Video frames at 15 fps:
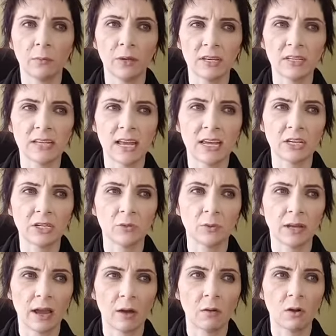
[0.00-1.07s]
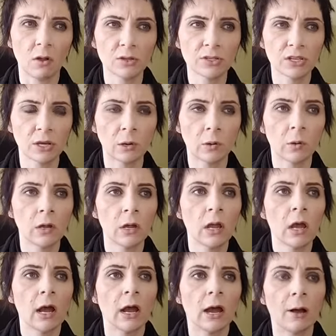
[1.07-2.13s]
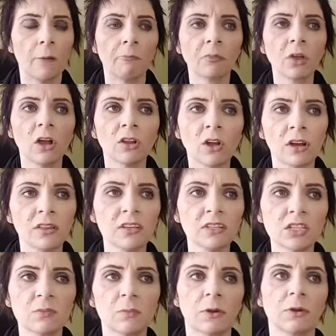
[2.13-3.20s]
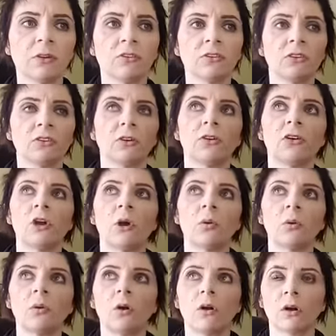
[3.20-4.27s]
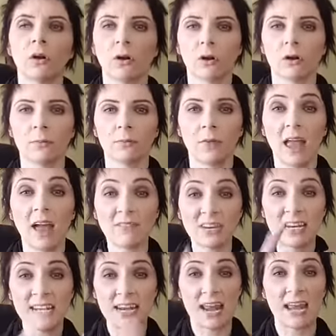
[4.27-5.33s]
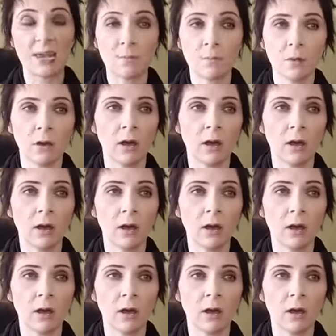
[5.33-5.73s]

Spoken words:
take into account also. A lot of these experiences they have a name,